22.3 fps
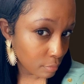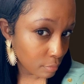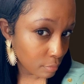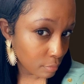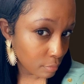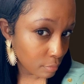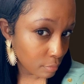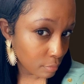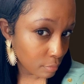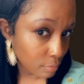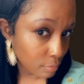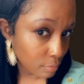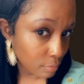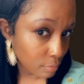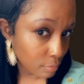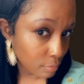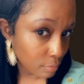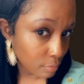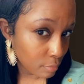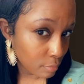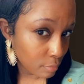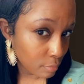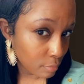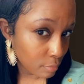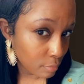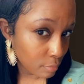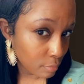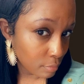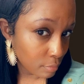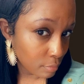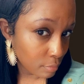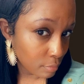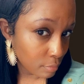
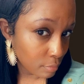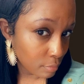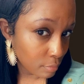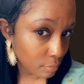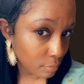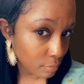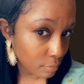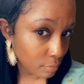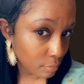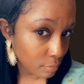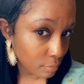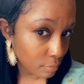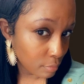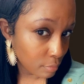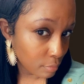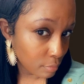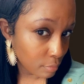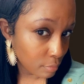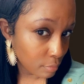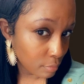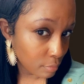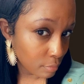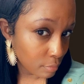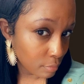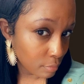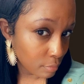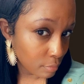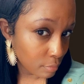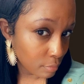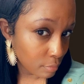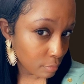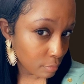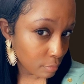
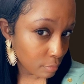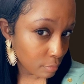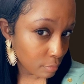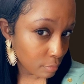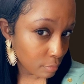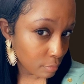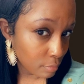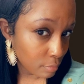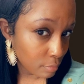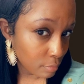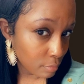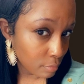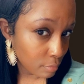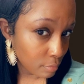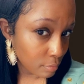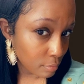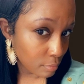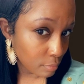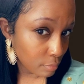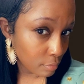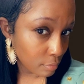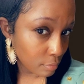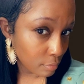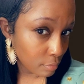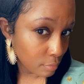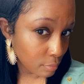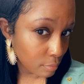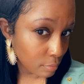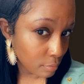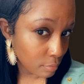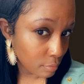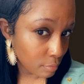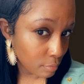
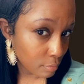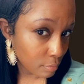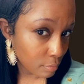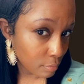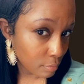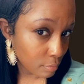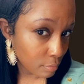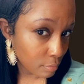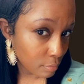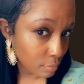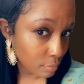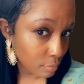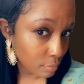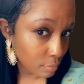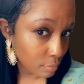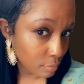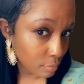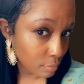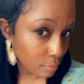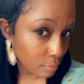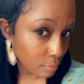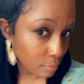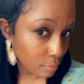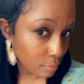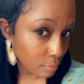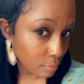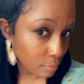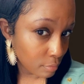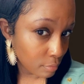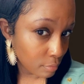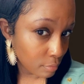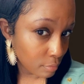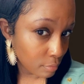
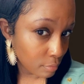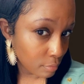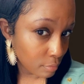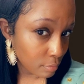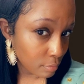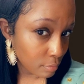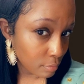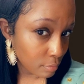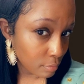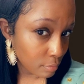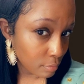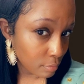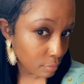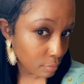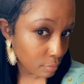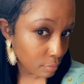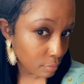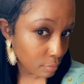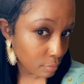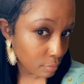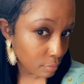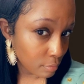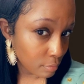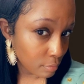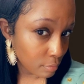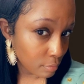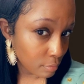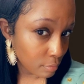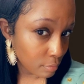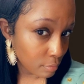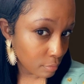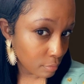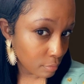
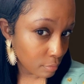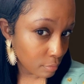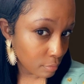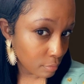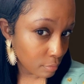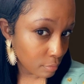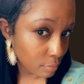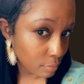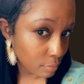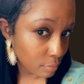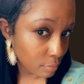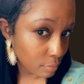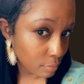[no speech]